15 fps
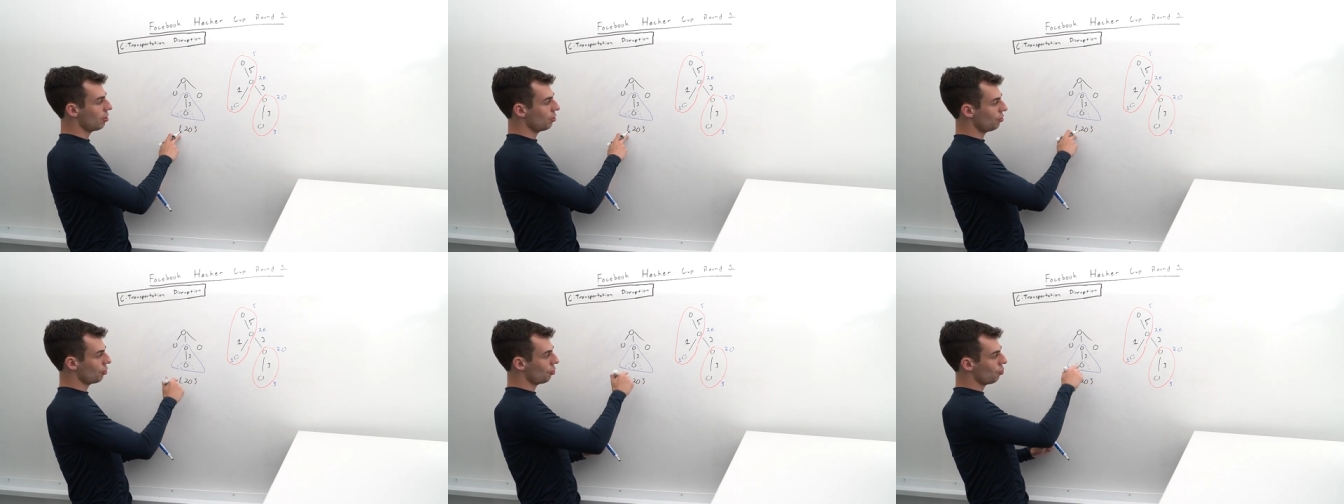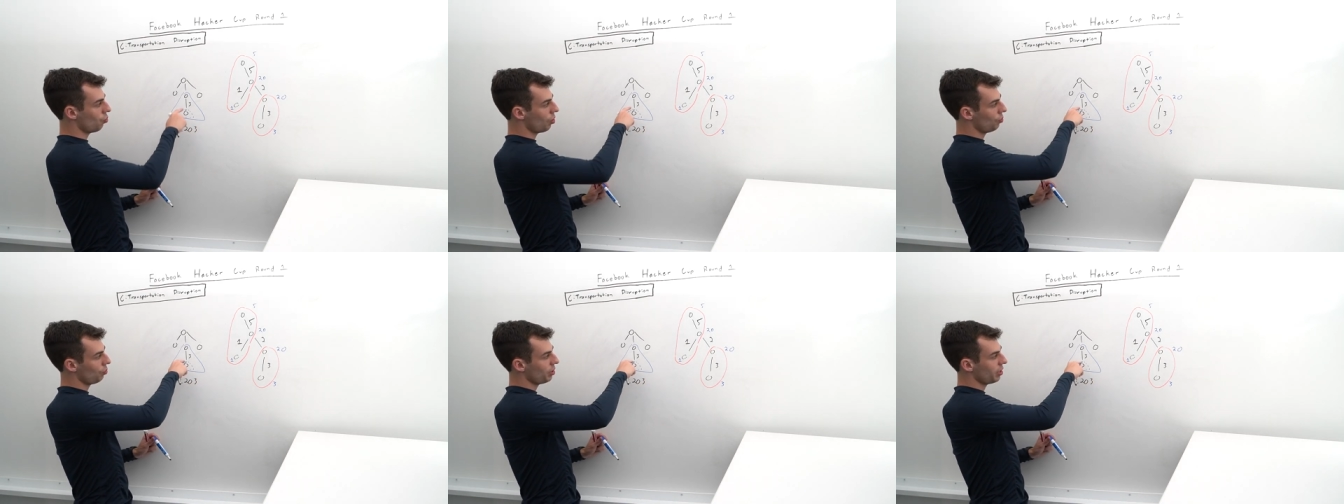So
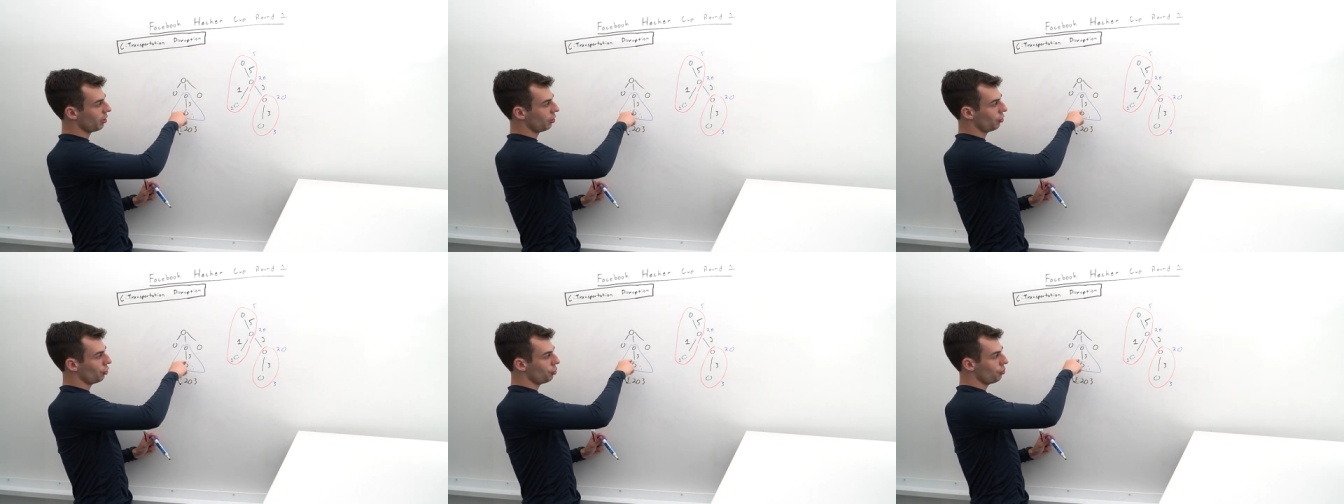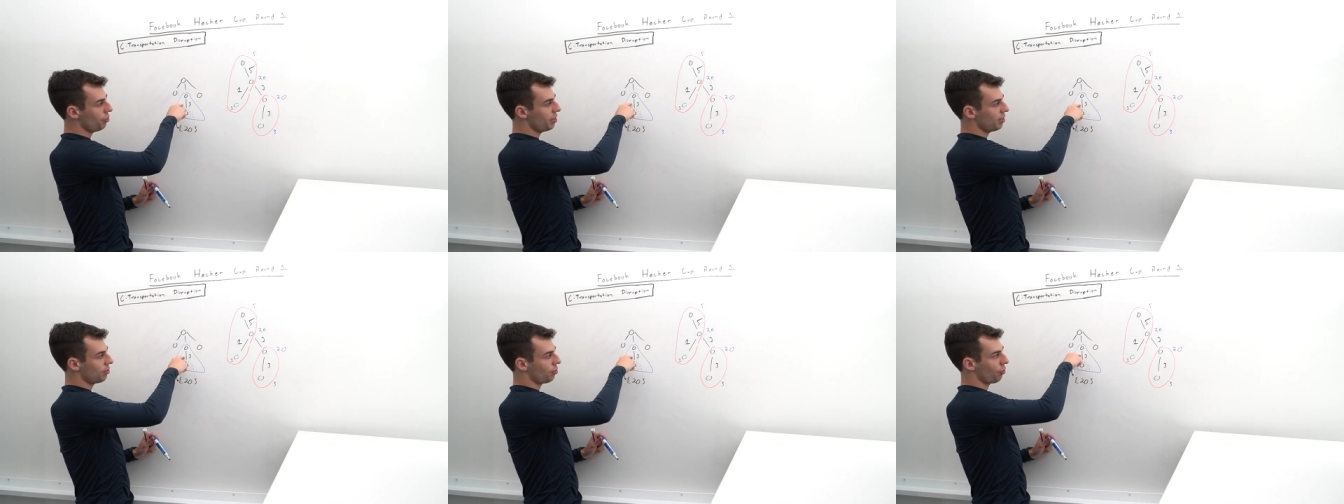when we
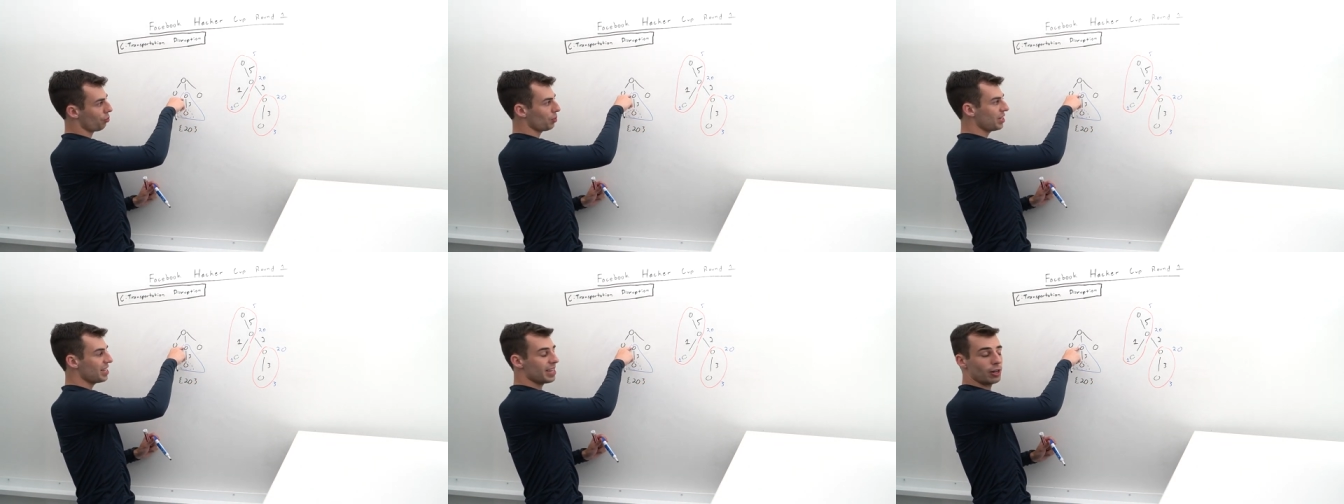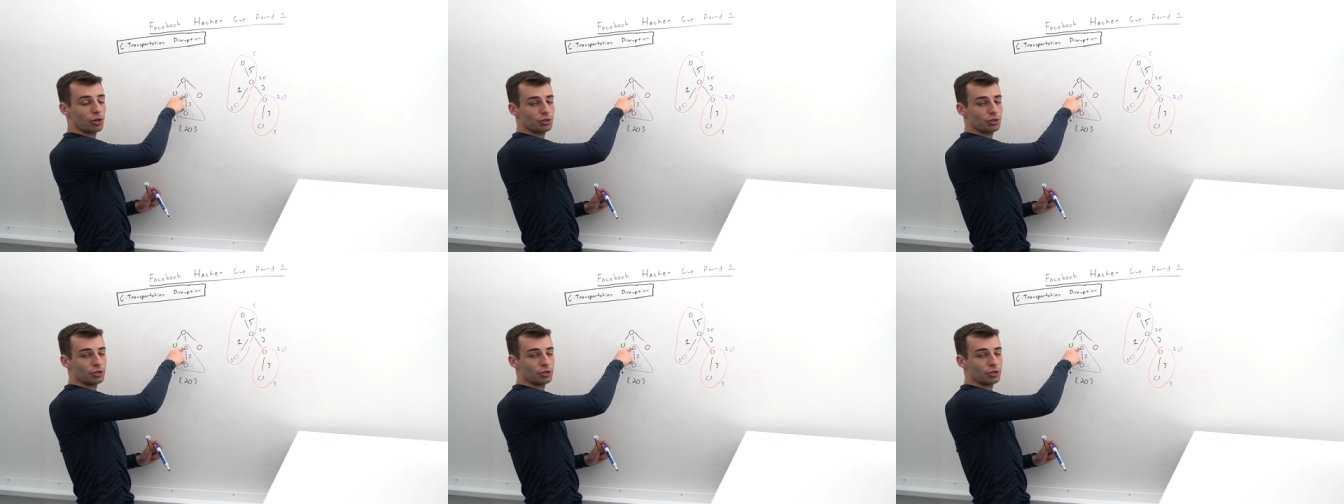include this 3 and